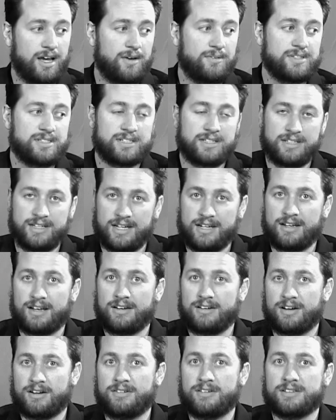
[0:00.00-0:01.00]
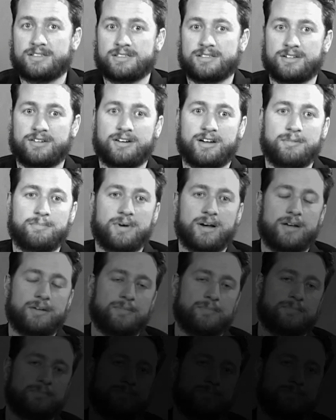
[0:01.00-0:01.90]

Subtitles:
I would say the 89 Donruss is a great buy.